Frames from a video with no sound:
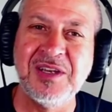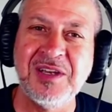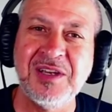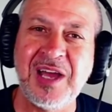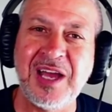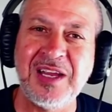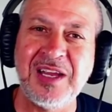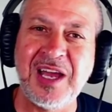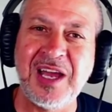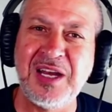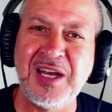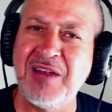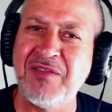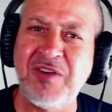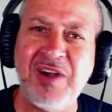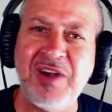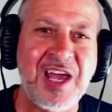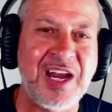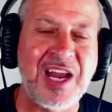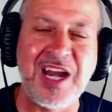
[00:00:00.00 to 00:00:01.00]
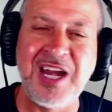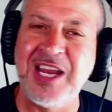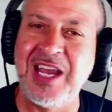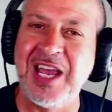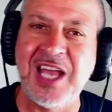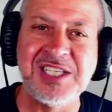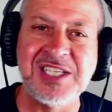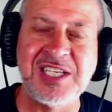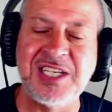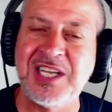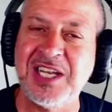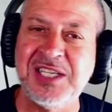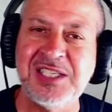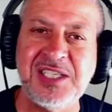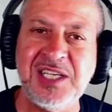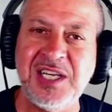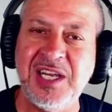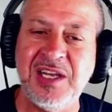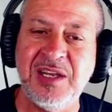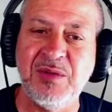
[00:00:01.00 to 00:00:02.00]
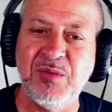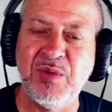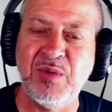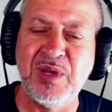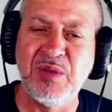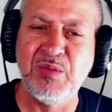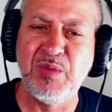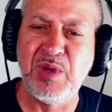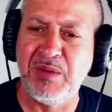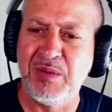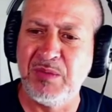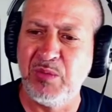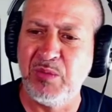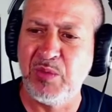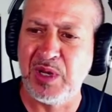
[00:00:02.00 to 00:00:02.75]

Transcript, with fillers: I never had any hesitancy when